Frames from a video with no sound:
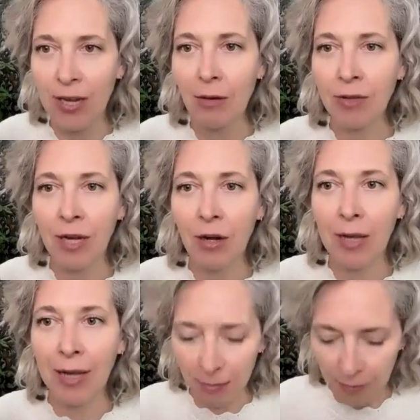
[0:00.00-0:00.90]
and now they
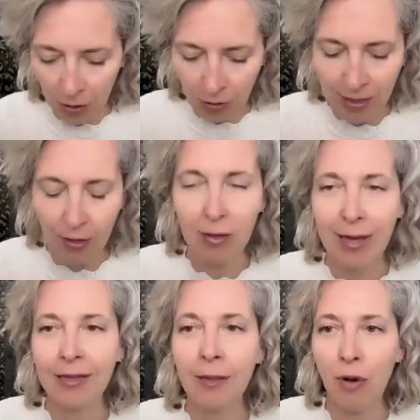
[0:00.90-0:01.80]
don't like me, or they don't like the